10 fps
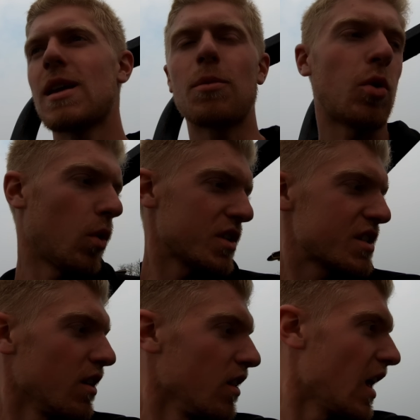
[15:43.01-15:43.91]
some corn's
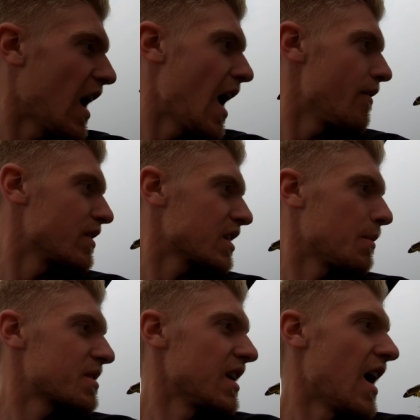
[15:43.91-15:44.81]
still alive and
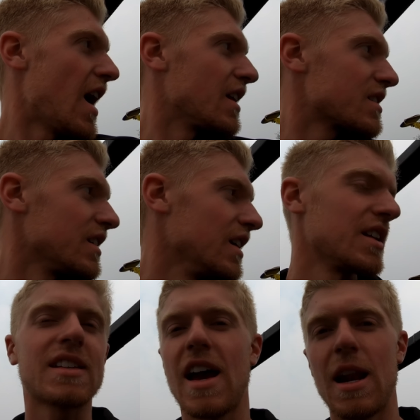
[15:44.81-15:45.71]
some's not, so you
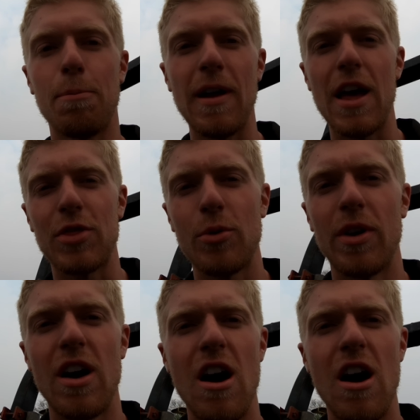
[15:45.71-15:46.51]
just kind of plant through it